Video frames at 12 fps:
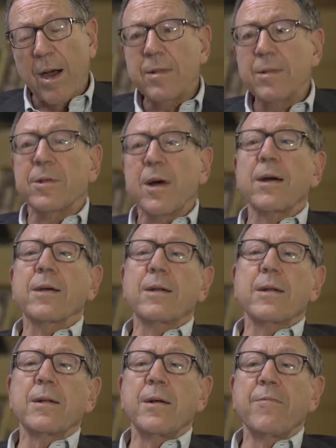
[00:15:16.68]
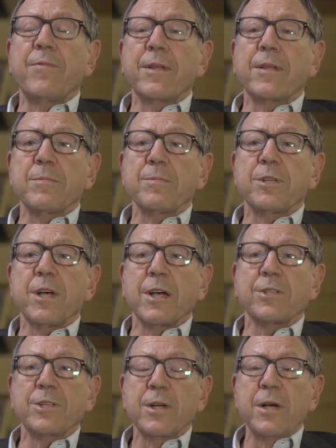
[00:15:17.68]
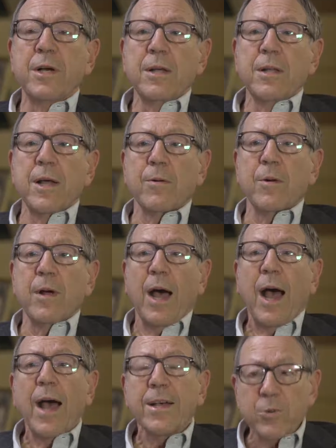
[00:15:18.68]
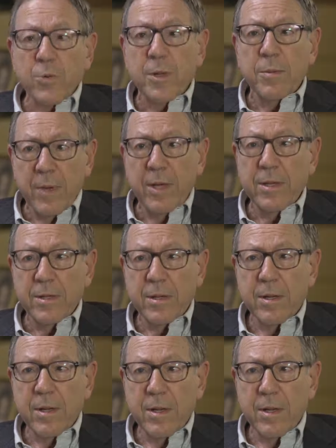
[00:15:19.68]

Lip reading: are the targeted victims, such that as we meet,